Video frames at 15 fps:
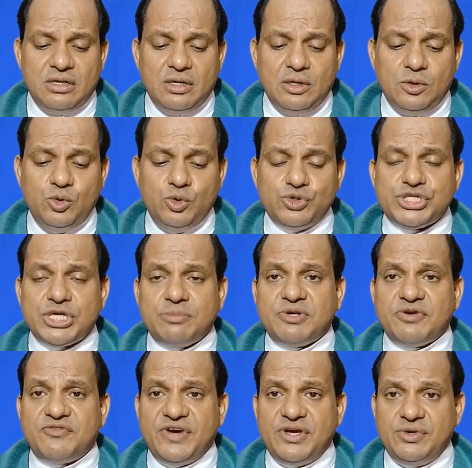Luke chapter
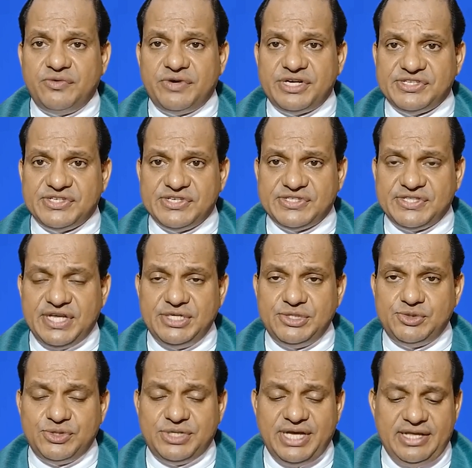5 verses 9
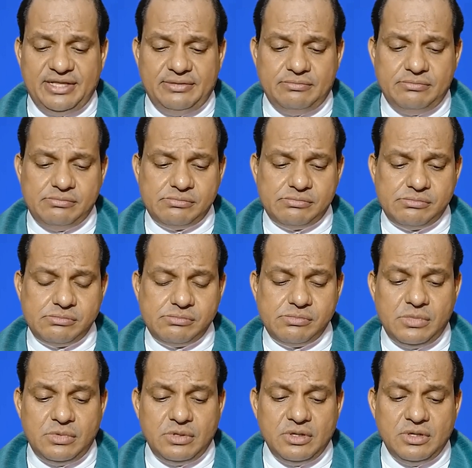to 10.
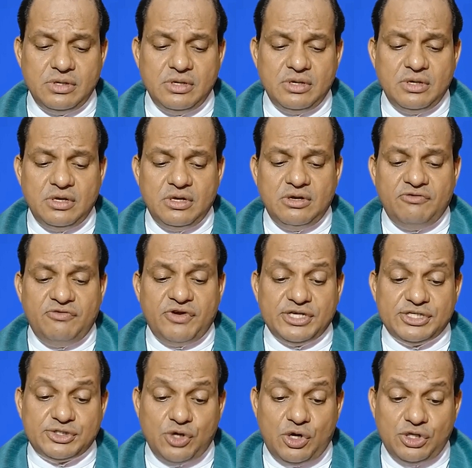For
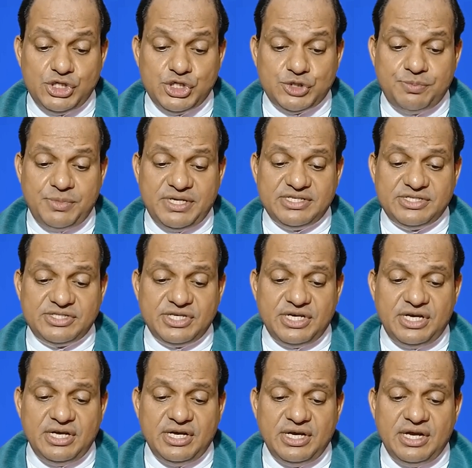astonishment
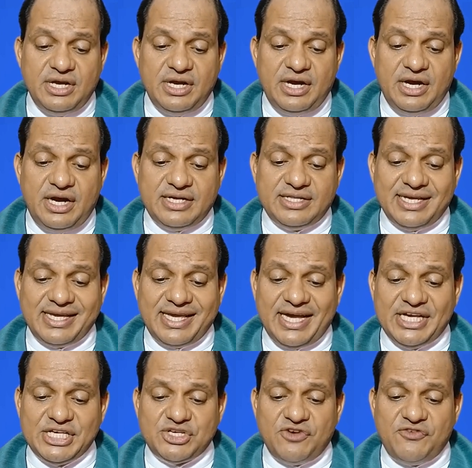at the
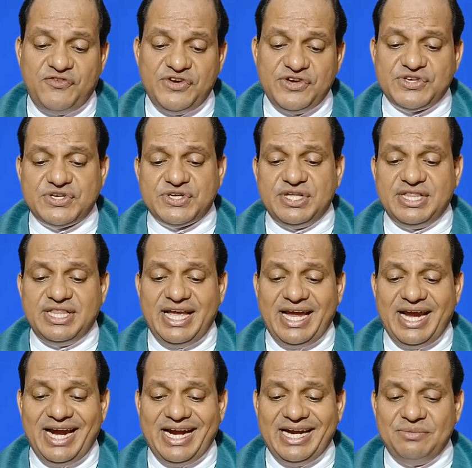catch of fish they
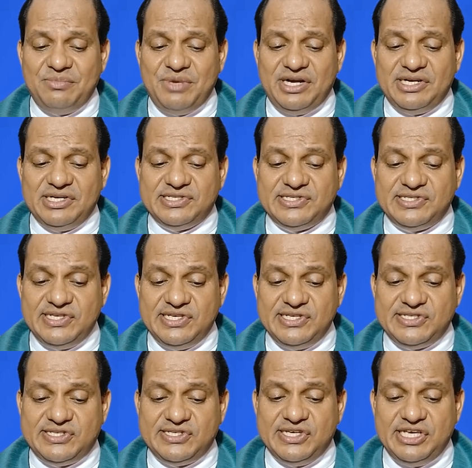had made
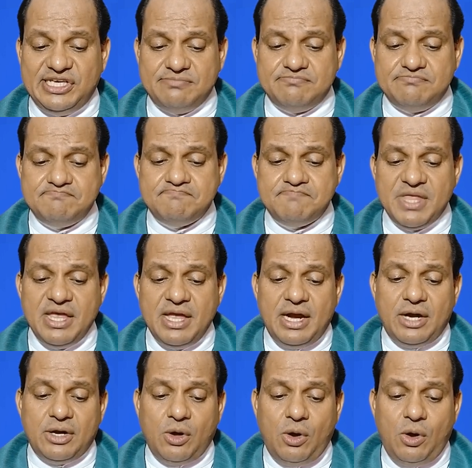seized him
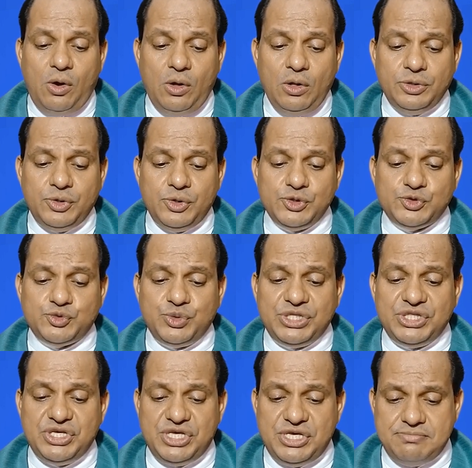and all those with
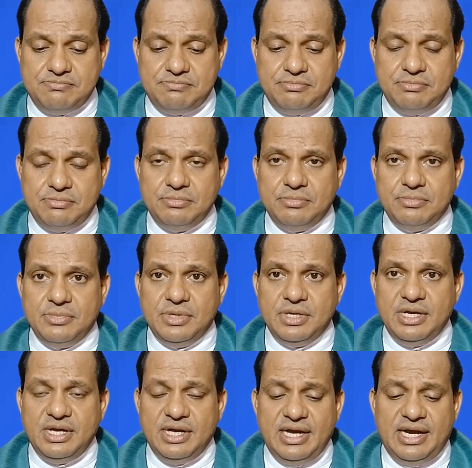him,
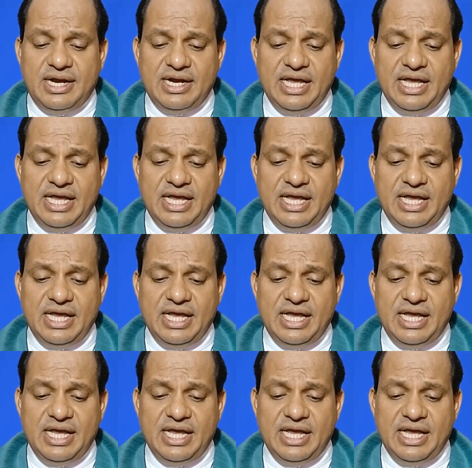and